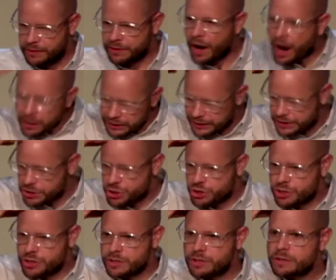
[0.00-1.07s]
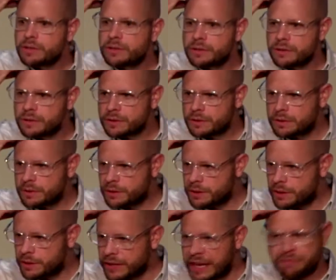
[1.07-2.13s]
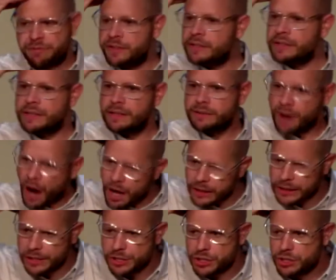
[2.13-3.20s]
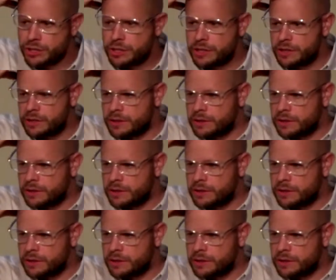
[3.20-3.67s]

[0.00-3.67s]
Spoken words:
Knowledge, not feeling, knowledge.